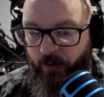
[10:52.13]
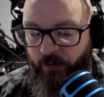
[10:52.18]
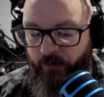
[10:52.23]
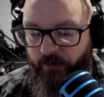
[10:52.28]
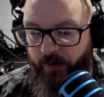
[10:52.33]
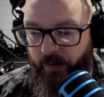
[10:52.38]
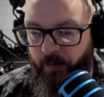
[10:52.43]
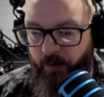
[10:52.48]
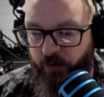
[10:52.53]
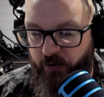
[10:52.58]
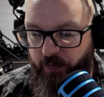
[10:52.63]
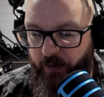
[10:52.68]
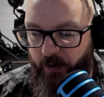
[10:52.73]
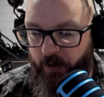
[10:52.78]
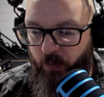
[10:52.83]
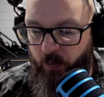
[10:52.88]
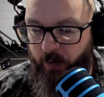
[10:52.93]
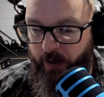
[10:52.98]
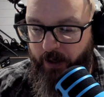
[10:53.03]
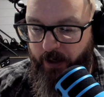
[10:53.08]
for the most
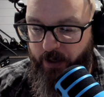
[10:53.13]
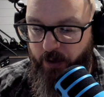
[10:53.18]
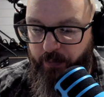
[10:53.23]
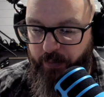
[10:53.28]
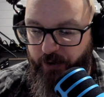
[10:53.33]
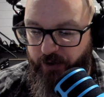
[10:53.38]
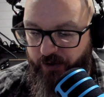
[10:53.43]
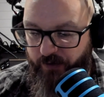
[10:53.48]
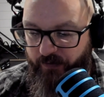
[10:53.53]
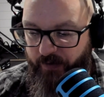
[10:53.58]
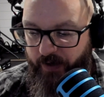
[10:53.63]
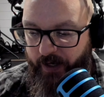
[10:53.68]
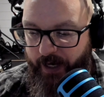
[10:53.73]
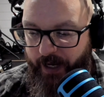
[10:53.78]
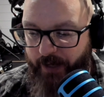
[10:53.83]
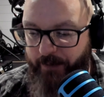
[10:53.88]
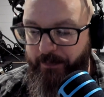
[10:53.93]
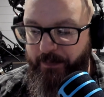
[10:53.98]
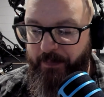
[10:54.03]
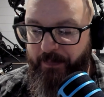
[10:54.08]
part, where you put your feet
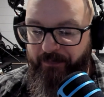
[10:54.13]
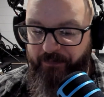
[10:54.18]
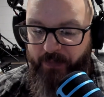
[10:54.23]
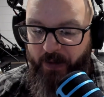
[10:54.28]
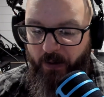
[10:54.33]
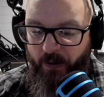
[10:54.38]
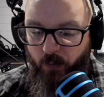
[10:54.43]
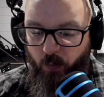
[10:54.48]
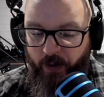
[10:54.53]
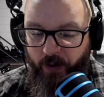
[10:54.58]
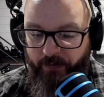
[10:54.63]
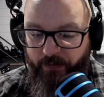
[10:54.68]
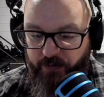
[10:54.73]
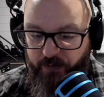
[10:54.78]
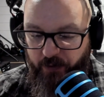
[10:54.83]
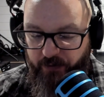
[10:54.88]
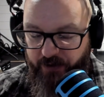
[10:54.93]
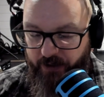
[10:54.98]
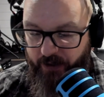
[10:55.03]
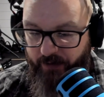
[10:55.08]
at, whatever's
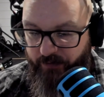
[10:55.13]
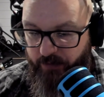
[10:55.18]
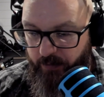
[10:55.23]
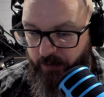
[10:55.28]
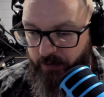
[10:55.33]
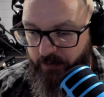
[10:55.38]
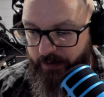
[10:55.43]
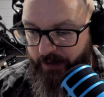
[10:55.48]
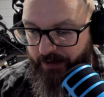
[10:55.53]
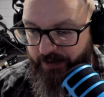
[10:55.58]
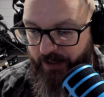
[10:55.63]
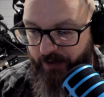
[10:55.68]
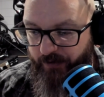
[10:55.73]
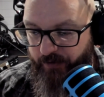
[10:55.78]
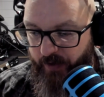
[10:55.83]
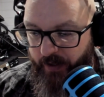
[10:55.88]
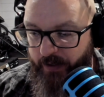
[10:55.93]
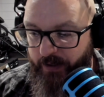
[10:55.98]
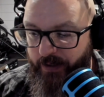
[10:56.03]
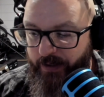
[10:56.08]
most comfortable,
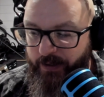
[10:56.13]
etc.